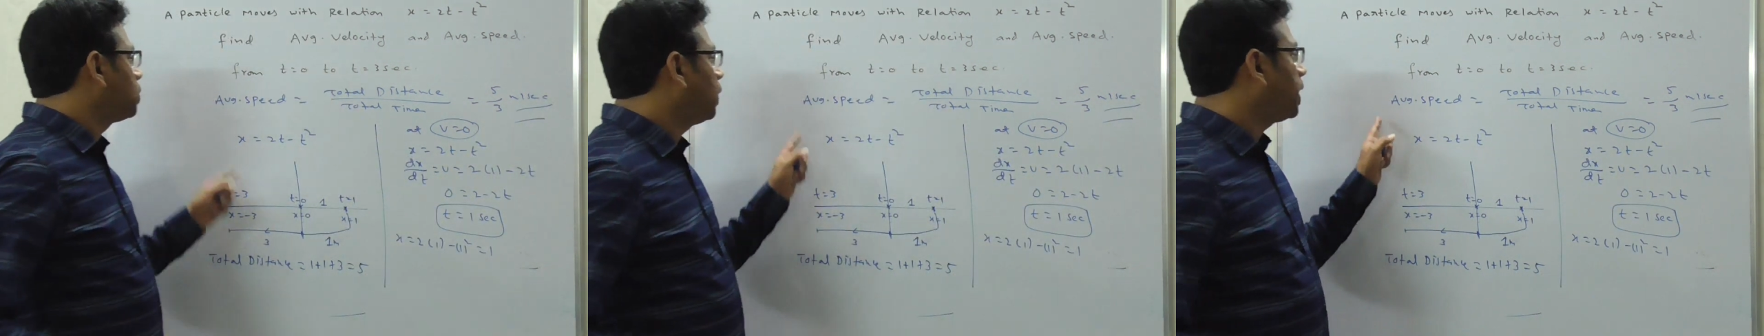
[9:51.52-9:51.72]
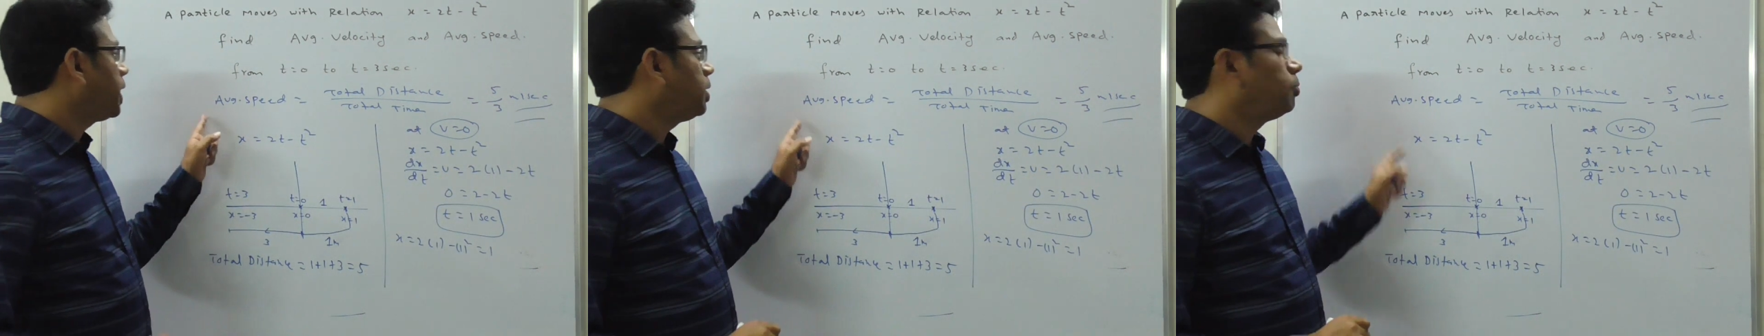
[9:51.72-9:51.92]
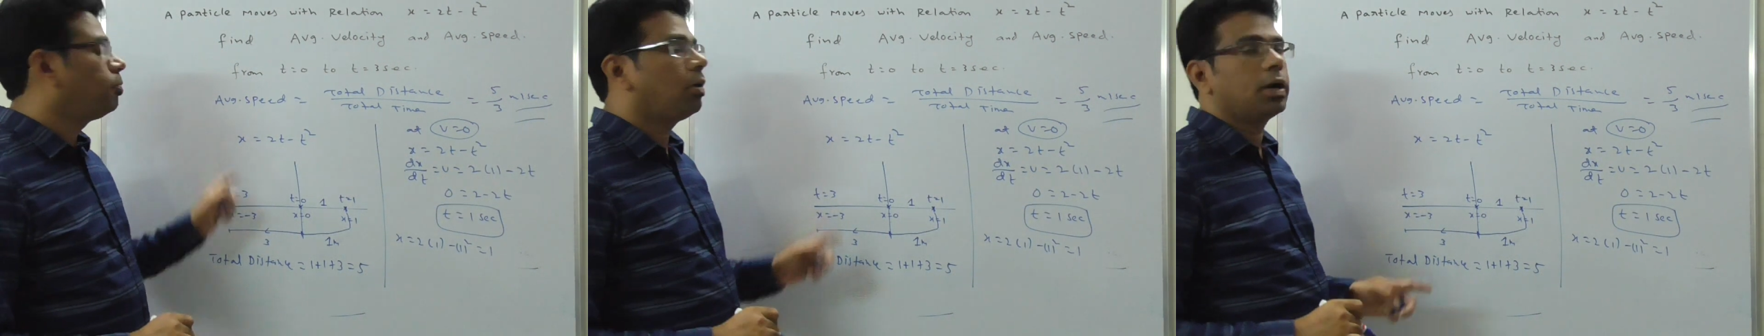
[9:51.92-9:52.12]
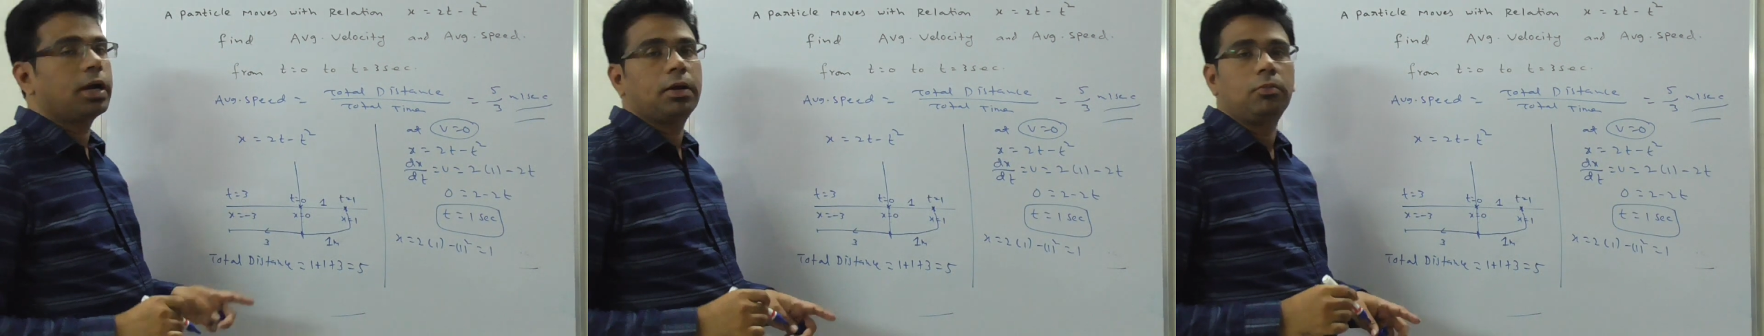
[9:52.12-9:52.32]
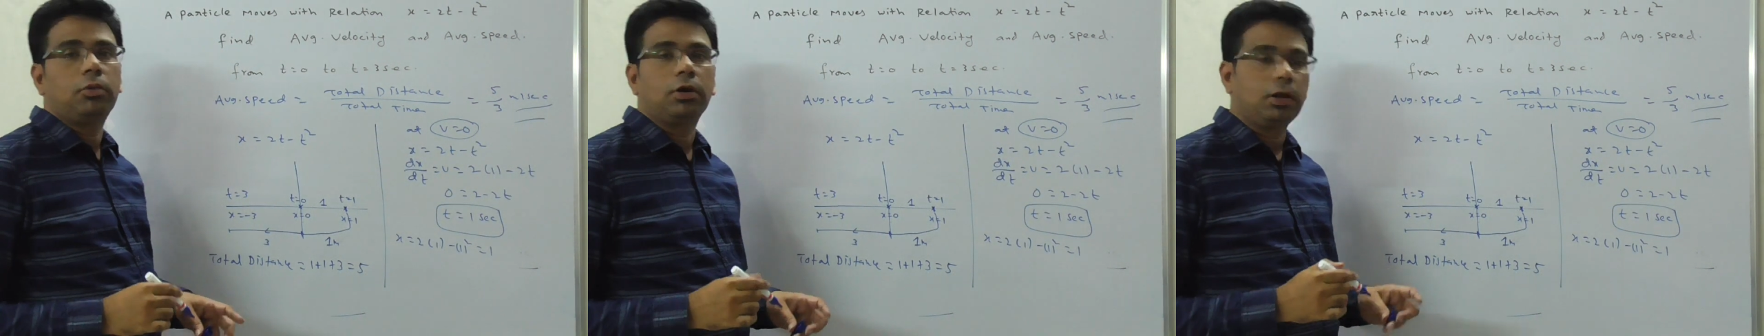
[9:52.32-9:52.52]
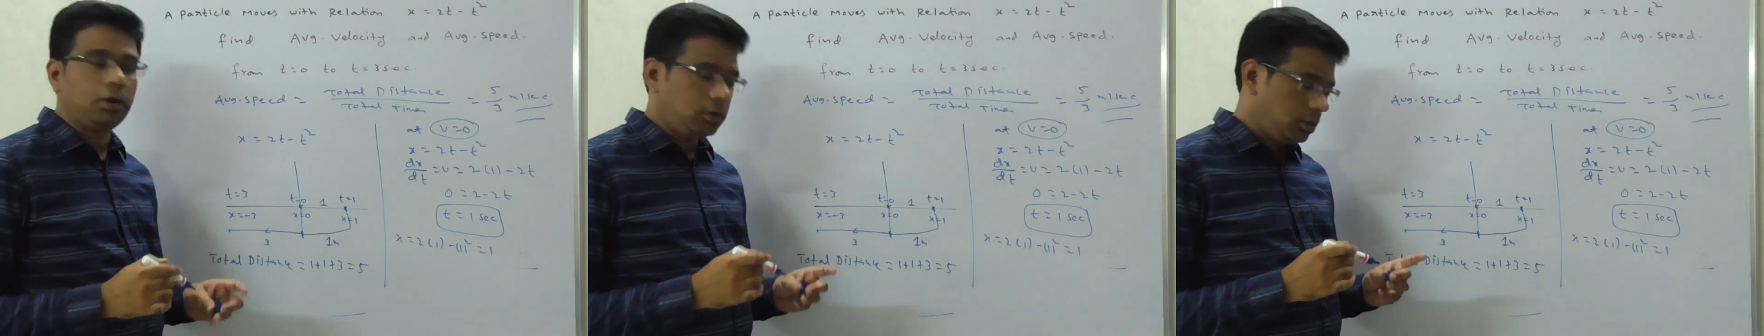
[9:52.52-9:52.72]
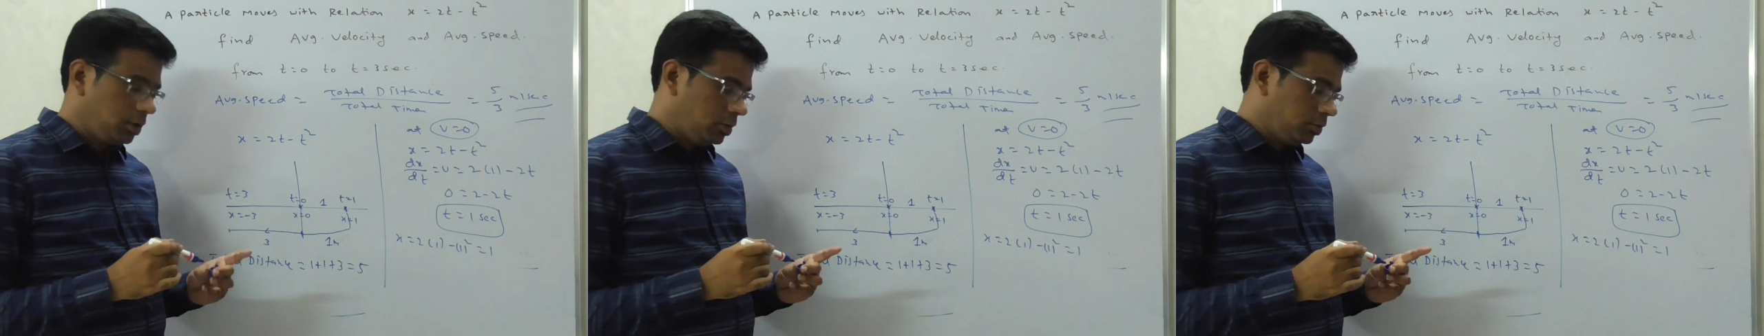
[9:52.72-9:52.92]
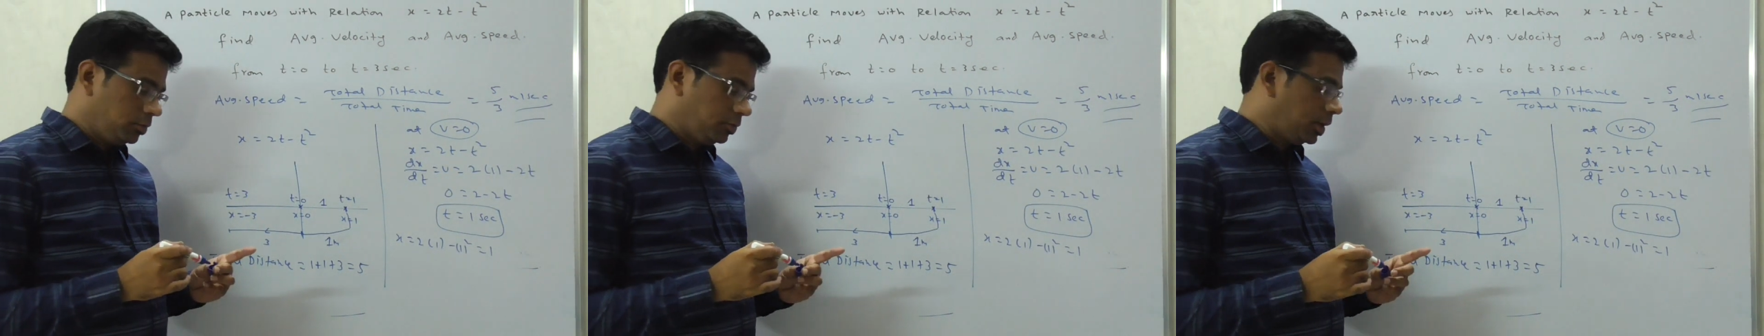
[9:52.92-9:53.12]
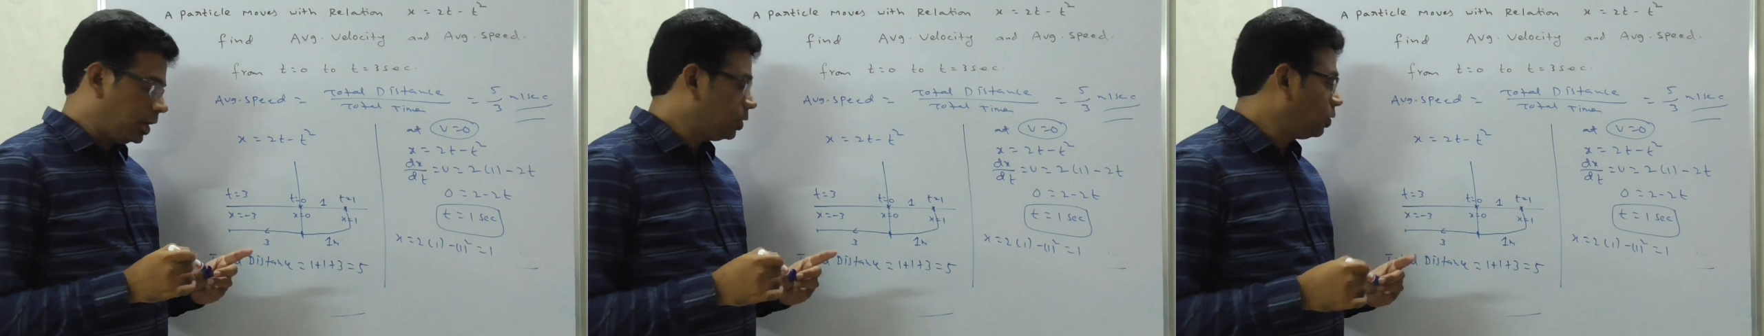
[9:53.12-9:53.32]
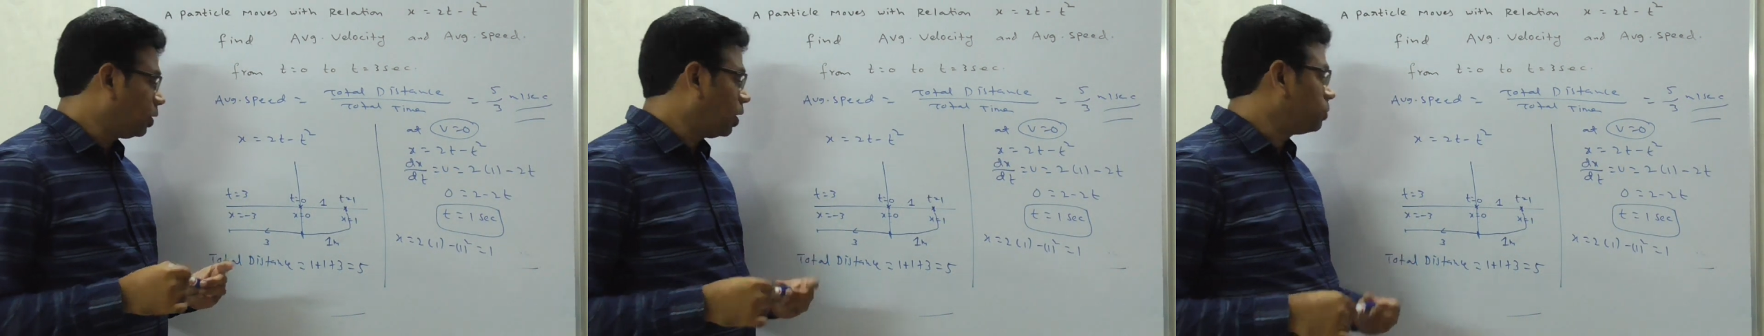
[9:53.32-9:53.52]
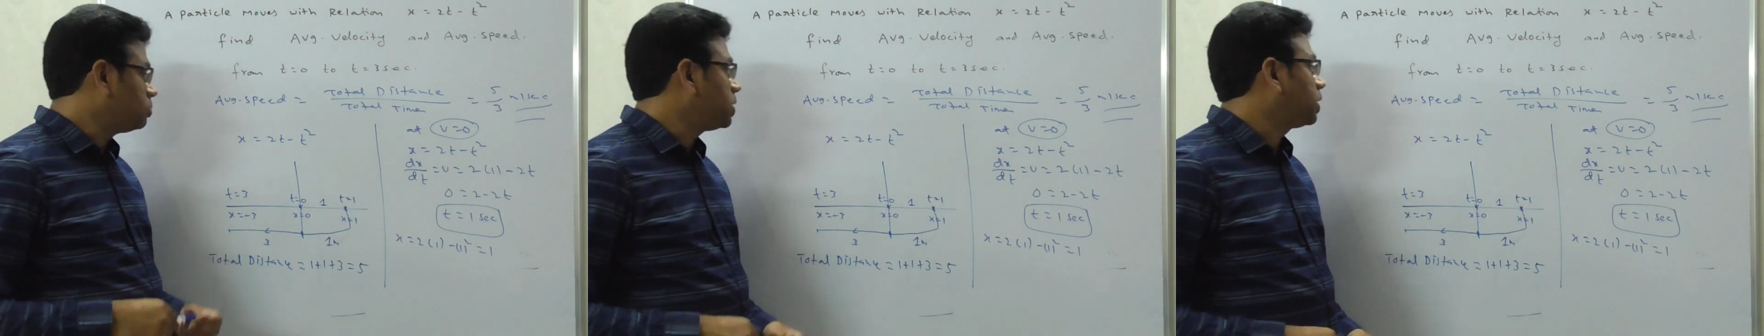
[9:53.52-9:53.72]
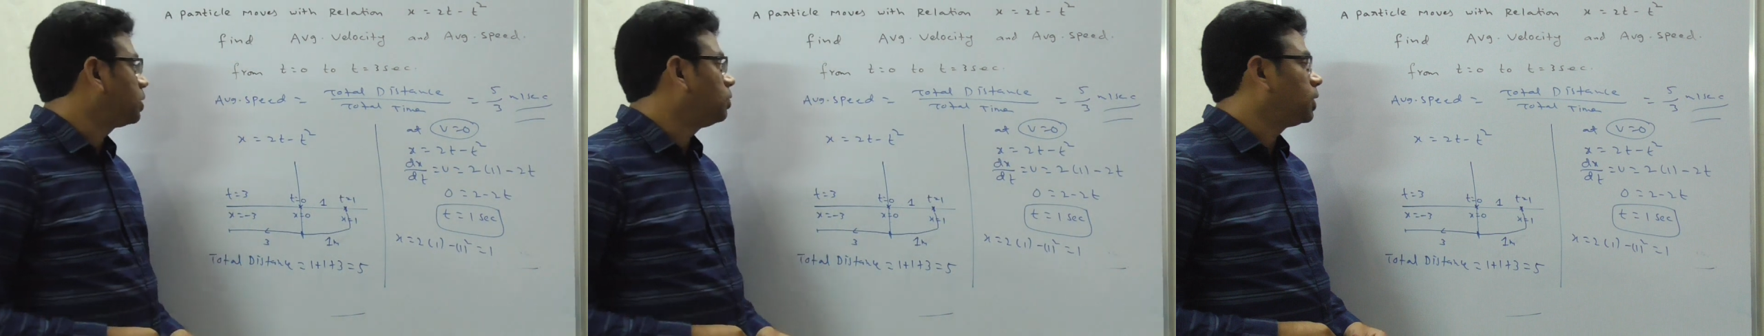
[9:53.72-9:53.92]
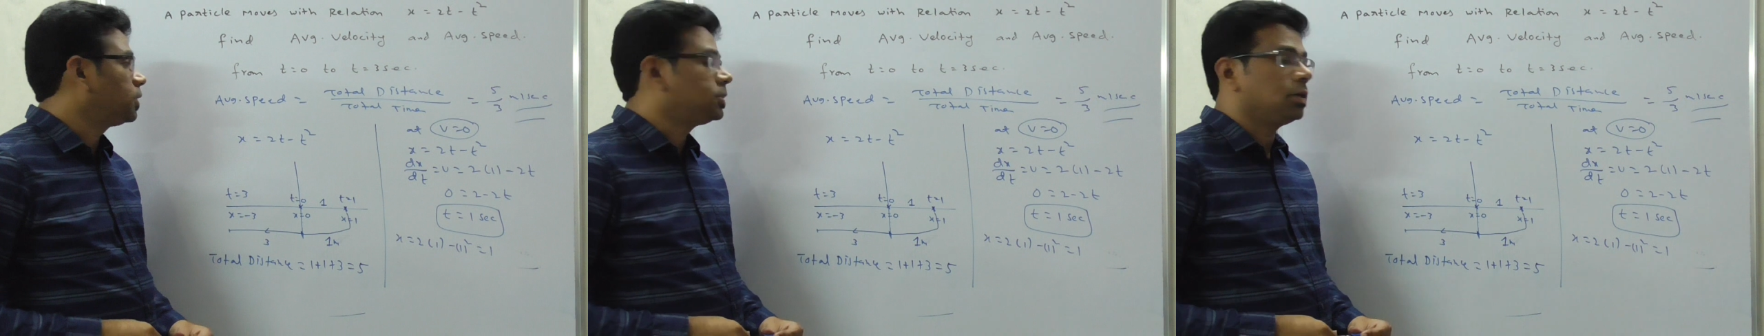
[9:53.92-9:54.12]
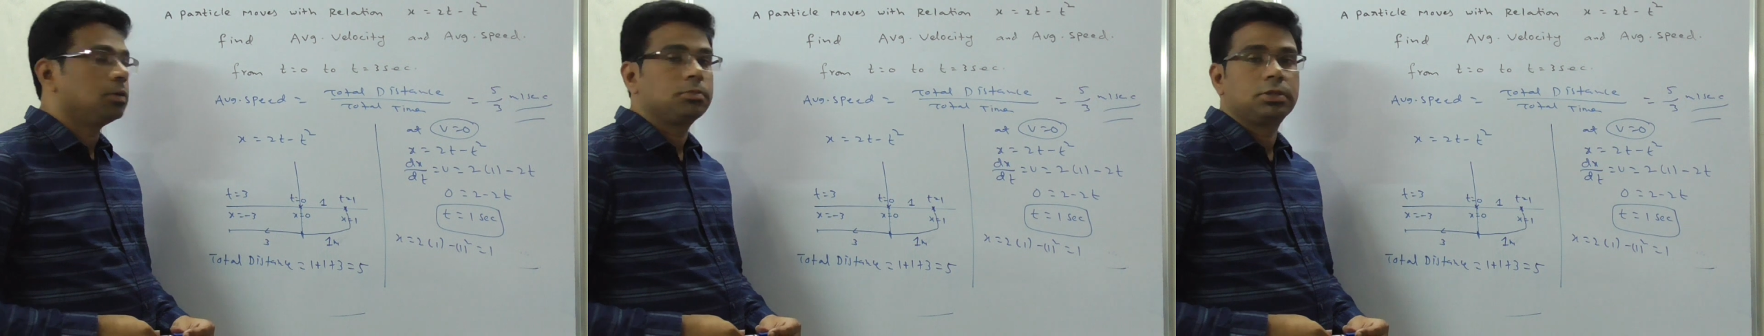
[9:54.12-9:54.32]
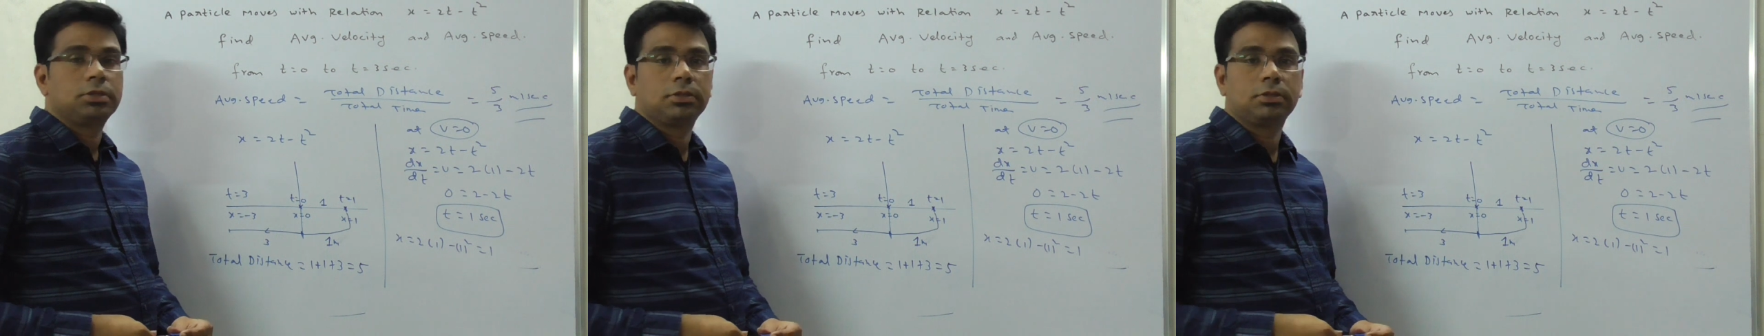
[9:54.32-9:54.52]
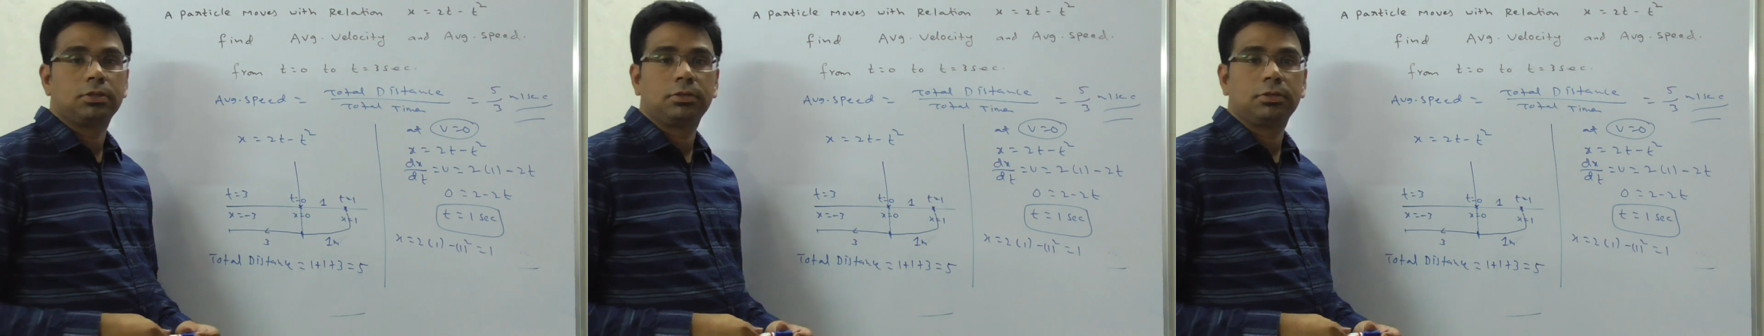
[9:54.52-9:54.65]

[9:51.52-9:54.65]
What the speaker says: So very important model for your objective exams.